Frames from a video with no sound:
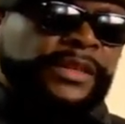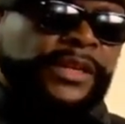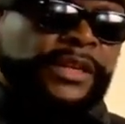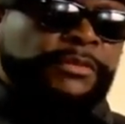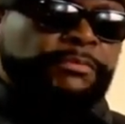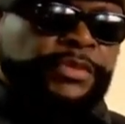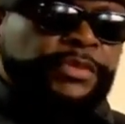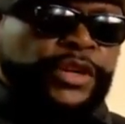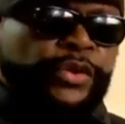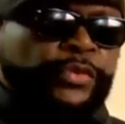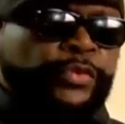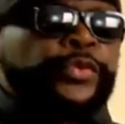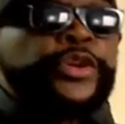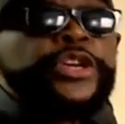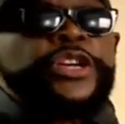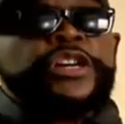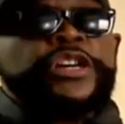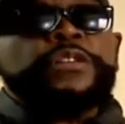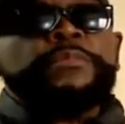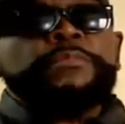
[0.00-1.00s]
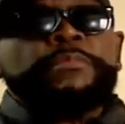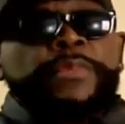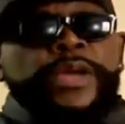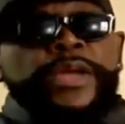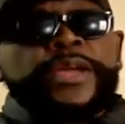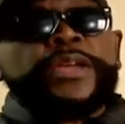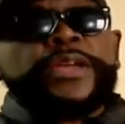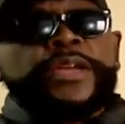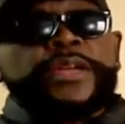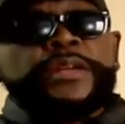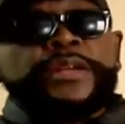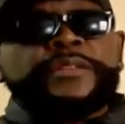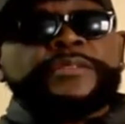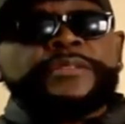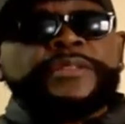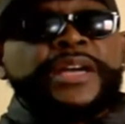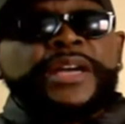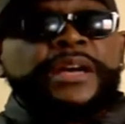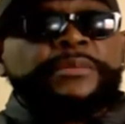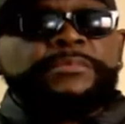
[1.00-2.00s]
and be a real man and
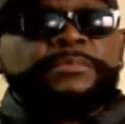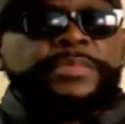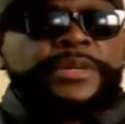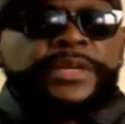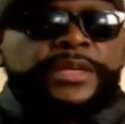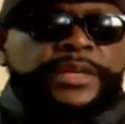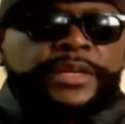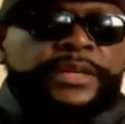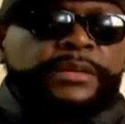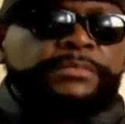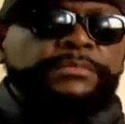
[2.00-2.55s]
stop being a